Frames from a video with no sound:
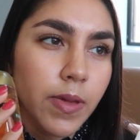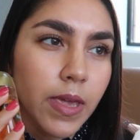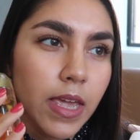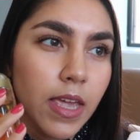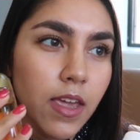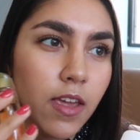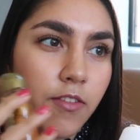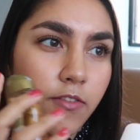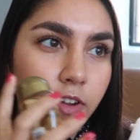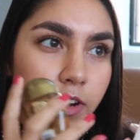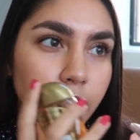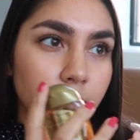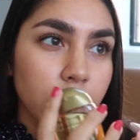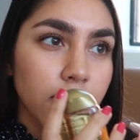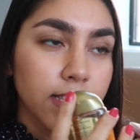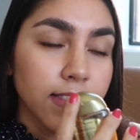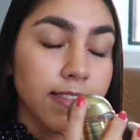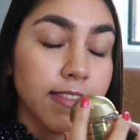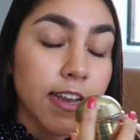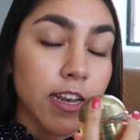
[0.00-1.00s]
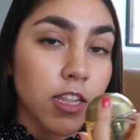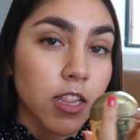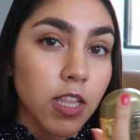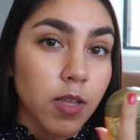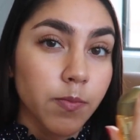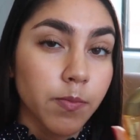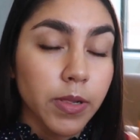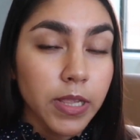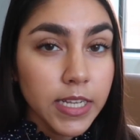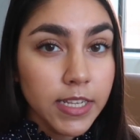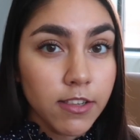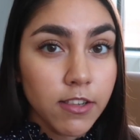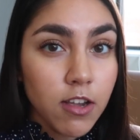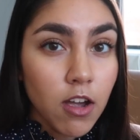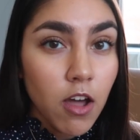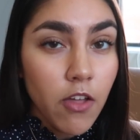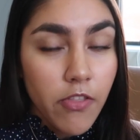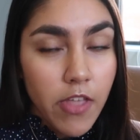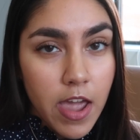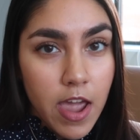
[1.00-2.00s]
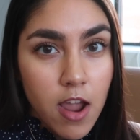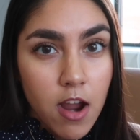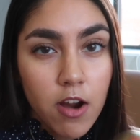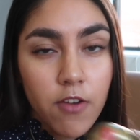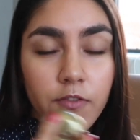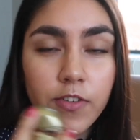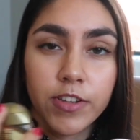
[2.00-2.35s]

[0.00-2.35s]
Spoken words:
being very aesthetically pleasing on the hair